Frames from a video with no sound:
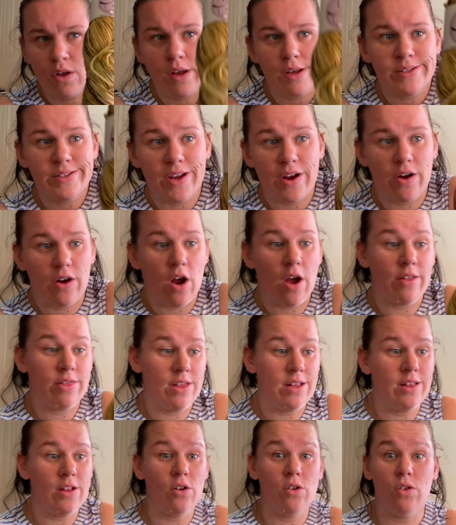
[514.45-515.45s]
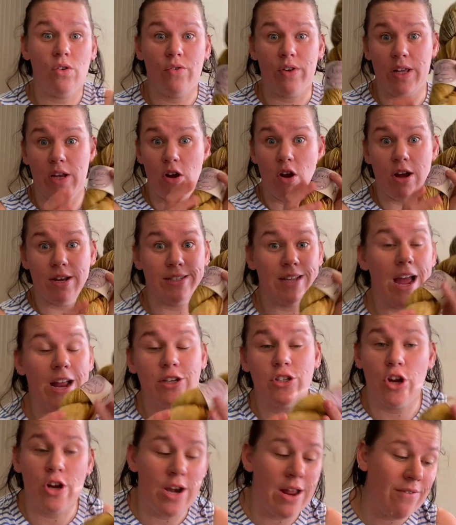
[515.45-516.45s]
So I think that'll look really nice. I
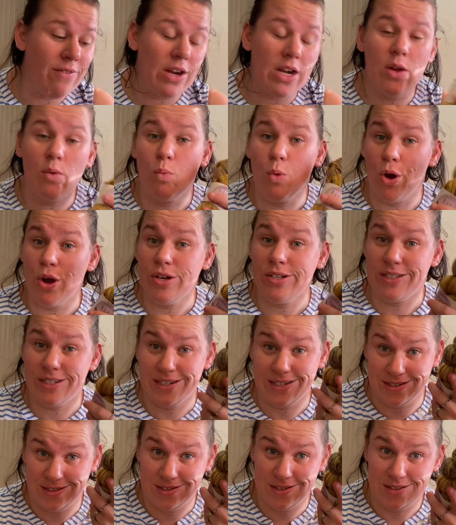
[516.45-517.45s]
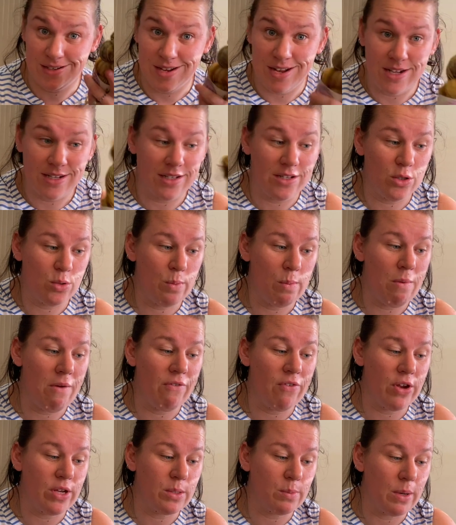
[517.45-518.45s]
don't have any worsted, so this will be my
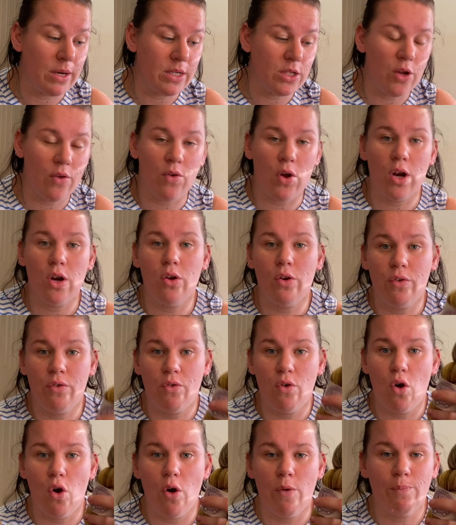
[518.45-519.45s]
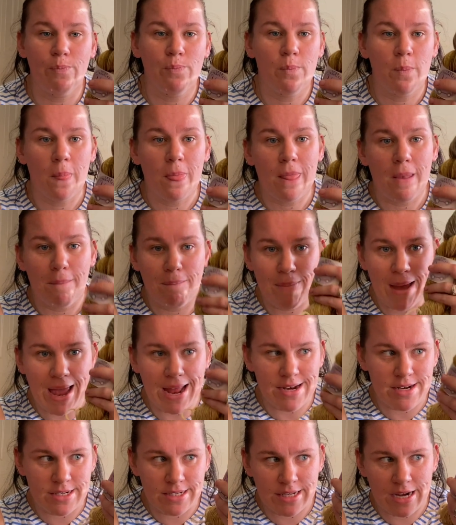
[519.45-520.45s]
first one. So I've got to look for
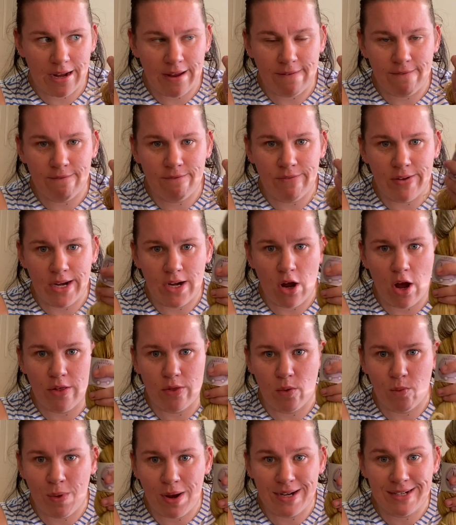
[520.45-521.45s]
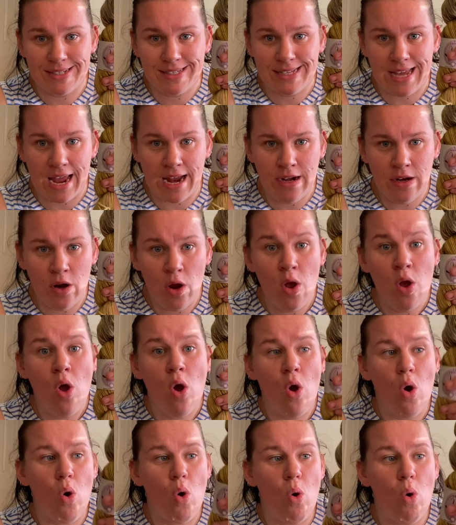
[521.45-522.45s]
patterns that I can fit either one skein
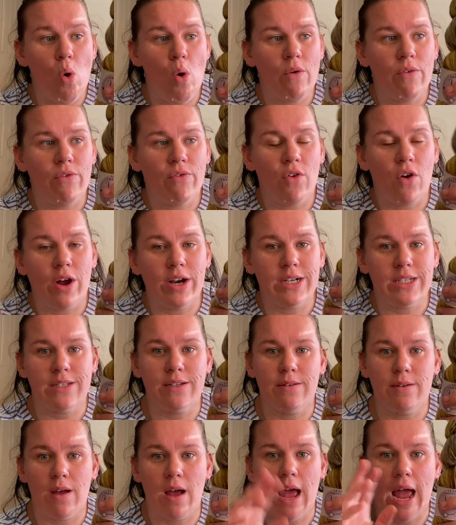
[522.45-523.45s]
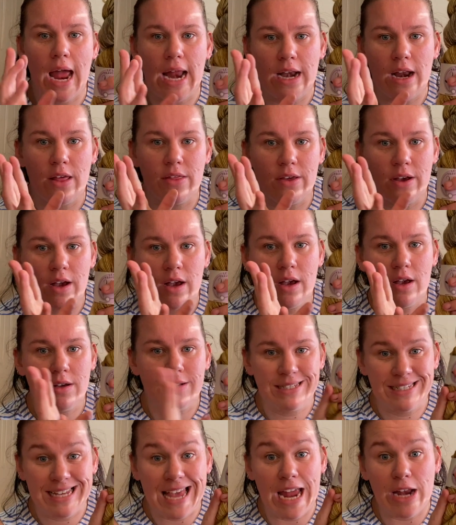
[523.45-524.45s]
or find another
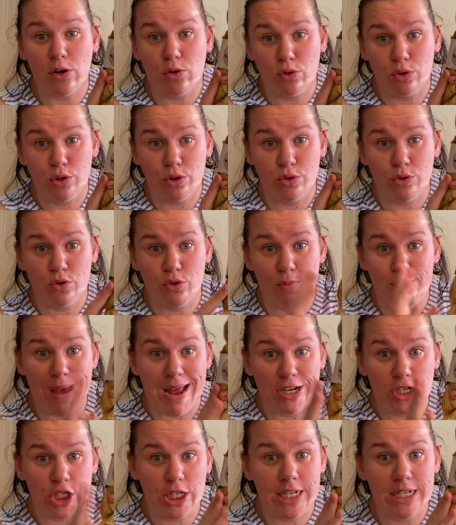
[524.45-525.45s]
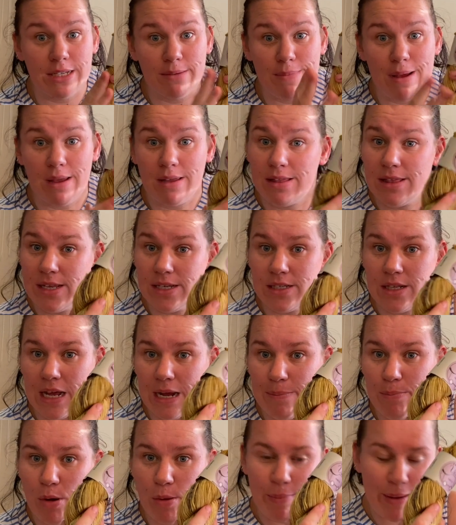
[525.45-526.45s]
skein or two to match this and make this
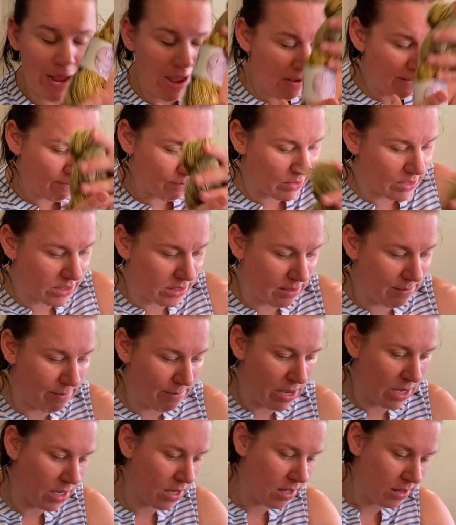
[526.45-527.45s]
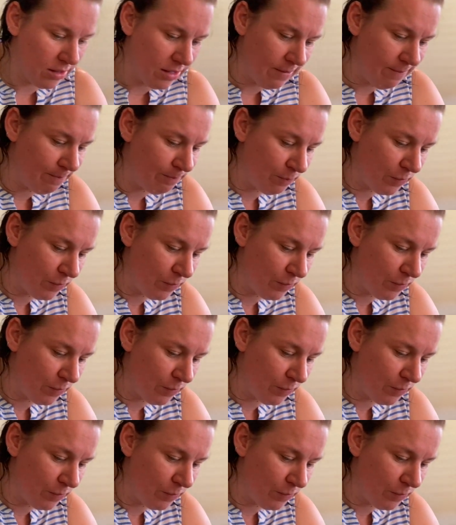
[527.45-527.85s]
like pop out as the main colour.